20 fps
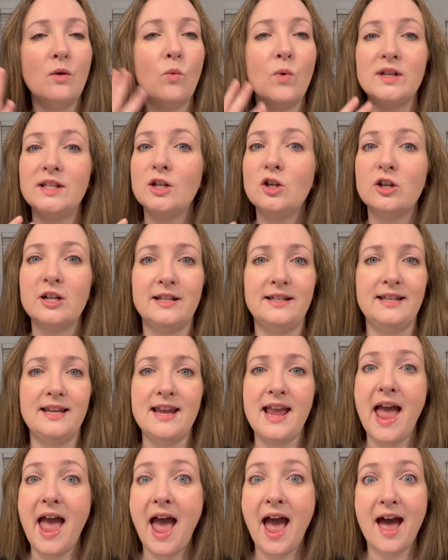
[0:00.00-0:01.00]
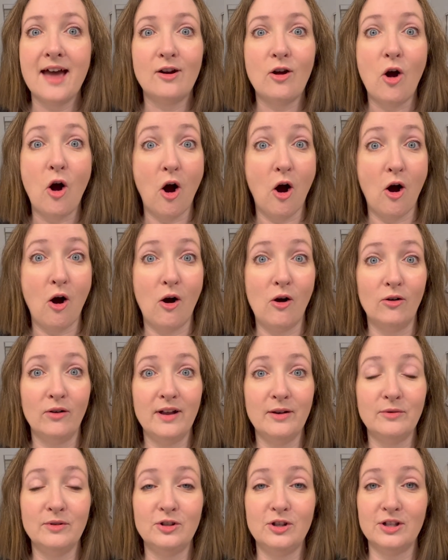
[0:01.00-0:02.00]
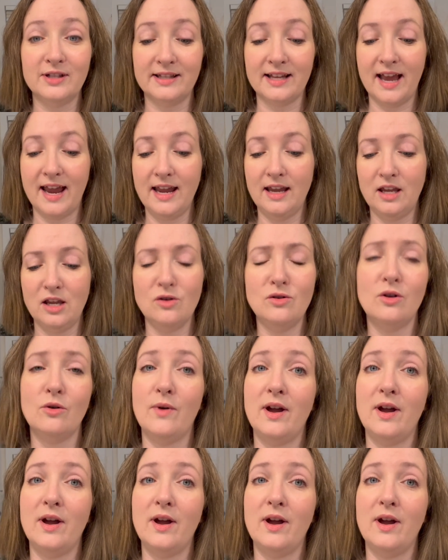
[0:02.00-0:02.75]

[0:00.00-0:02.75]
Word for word: wasn't greasy at all. It was just like, you know,